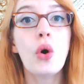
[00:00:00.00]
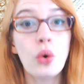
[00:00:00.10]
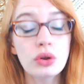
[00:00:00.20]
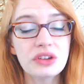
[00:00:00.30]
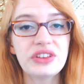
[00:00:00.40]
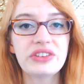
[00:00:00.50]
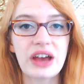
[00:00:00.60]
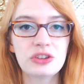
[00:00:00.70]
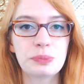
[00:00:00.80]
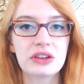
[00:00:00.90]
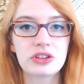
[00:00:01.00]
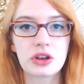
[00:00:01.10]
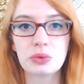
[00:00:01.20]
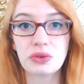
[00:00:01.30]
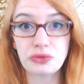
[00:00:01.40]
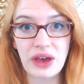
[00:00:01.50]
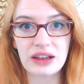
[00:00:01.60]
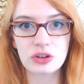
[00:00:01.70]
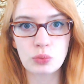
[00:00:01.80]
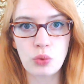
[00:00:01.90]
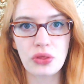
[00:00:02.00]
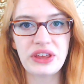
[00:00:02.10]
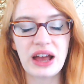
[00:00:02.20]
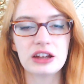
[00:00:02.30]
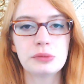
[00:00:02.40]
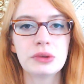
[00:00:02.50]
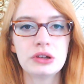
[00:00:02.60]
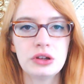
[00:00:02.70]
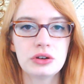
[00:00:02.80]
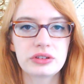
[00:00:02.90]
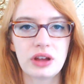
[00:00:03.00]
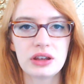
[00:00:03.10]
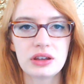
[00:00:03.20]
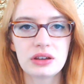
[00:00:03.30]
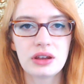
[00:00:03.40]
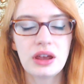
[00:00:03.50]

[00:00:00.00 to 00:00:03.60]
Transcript: All of these aspects are going to affect what the animal looks like.